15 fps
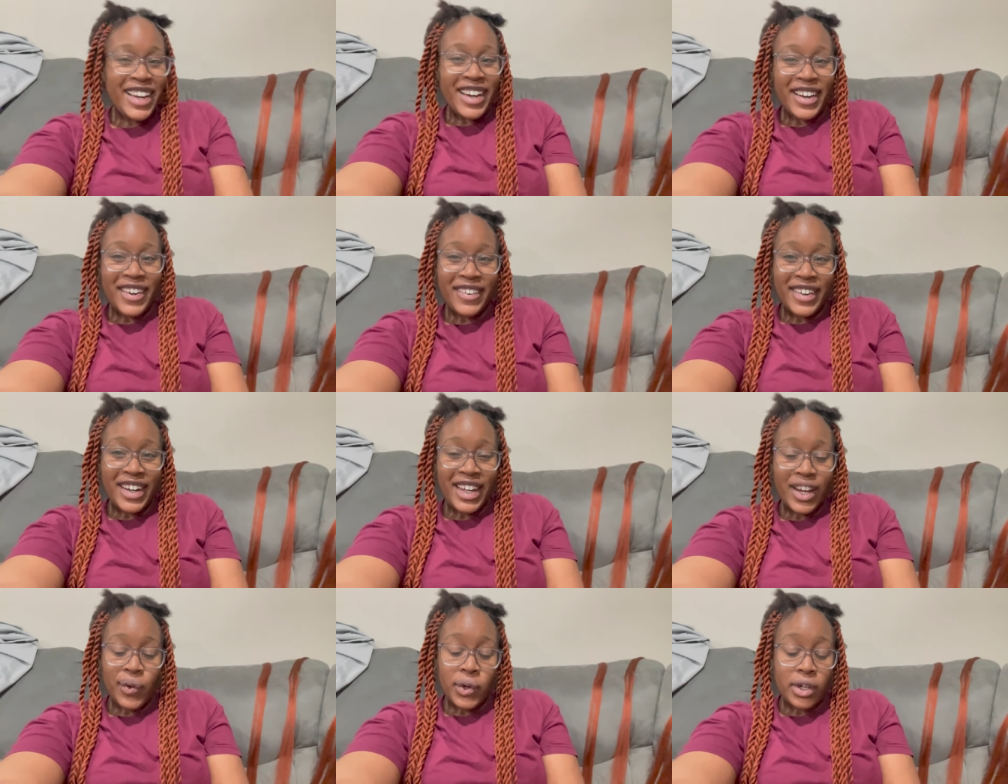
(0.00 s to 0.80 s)
All
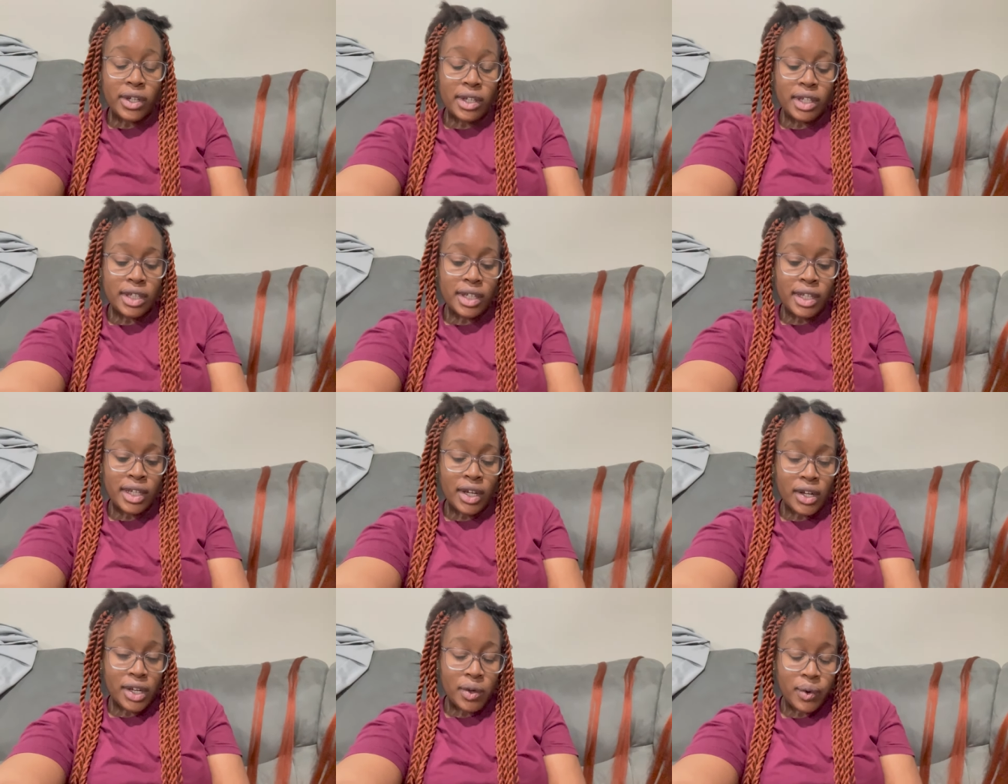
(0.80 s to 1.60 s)
right, well,
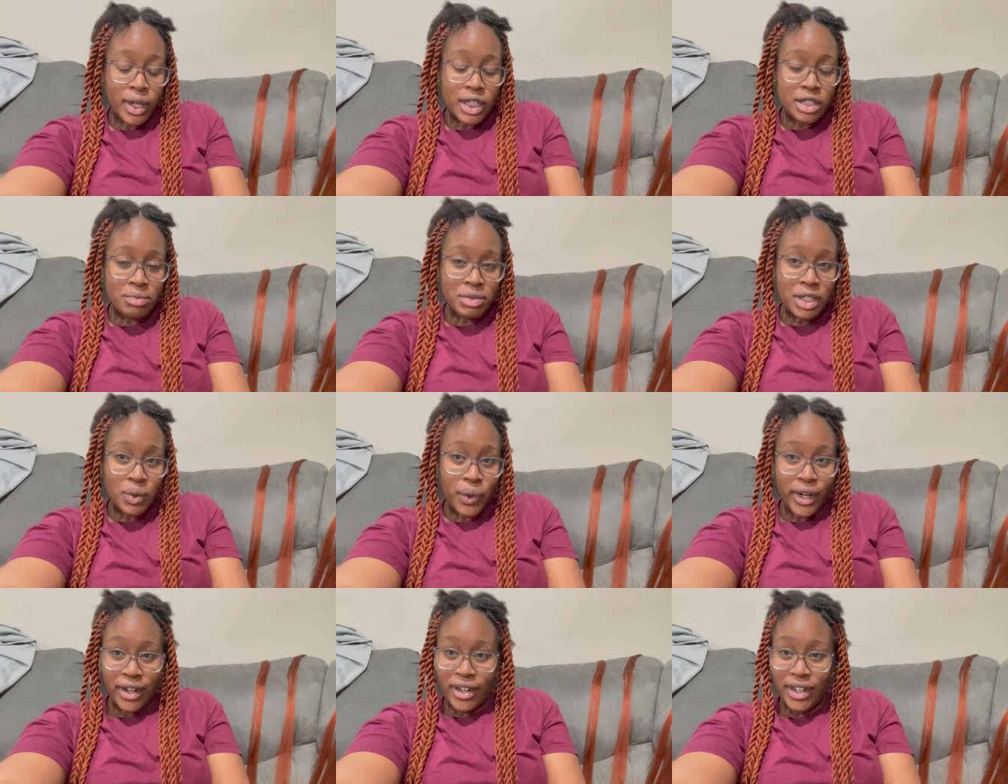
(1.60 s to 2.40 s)
y'all can watch me
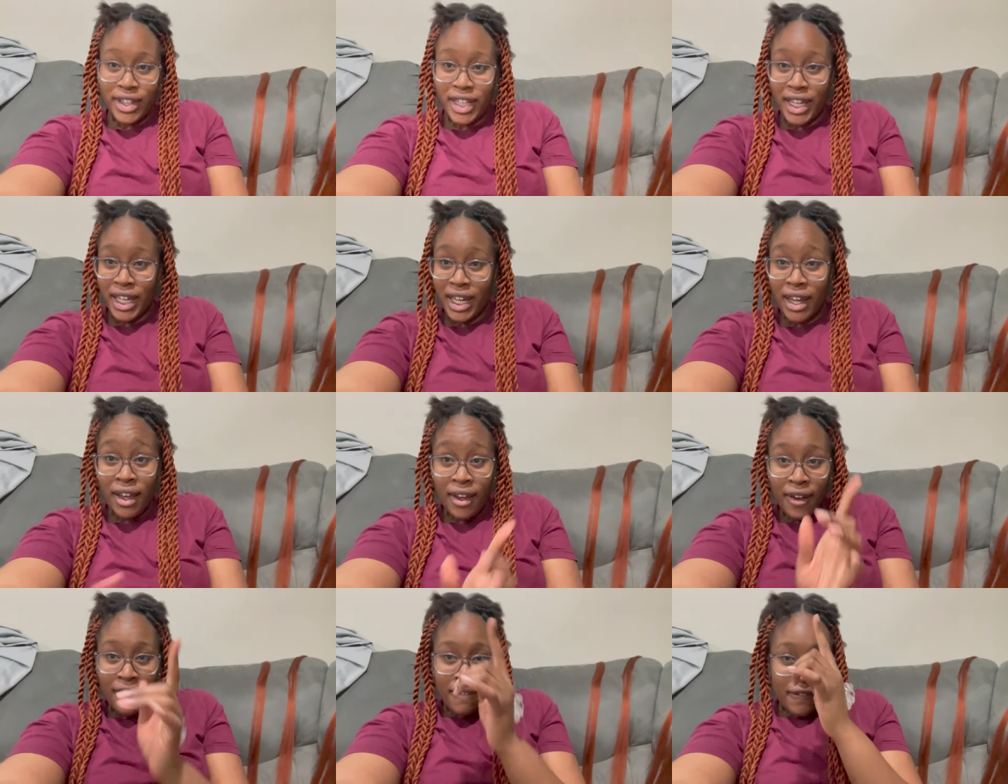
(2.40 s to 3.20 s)
work on the
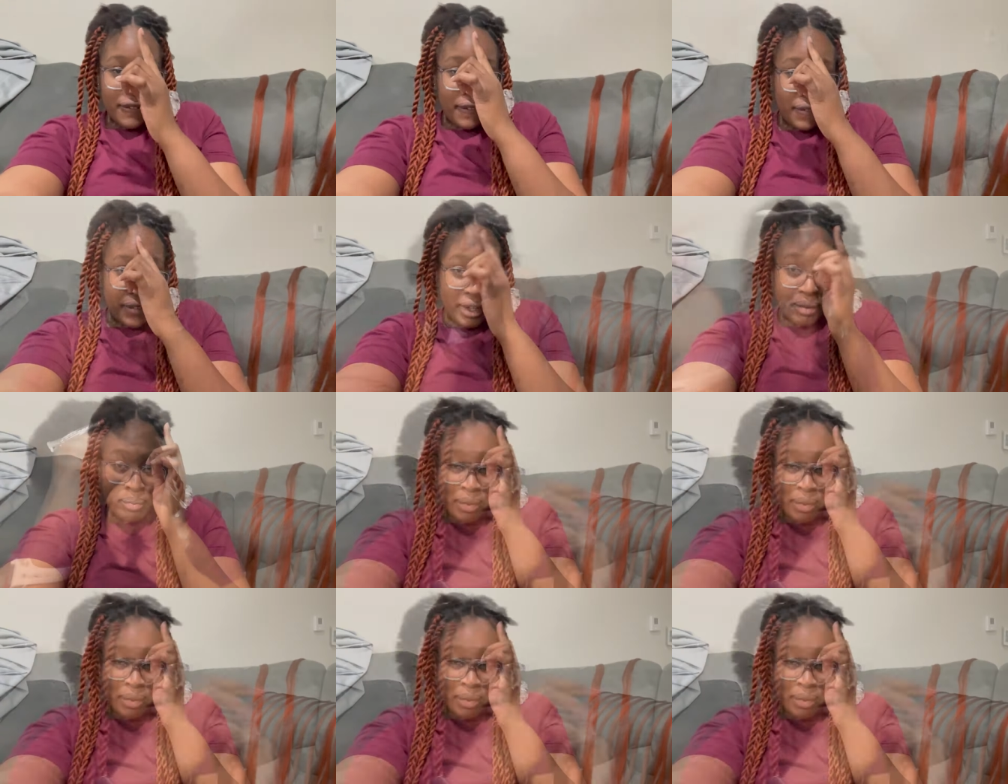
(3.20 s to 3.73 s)
front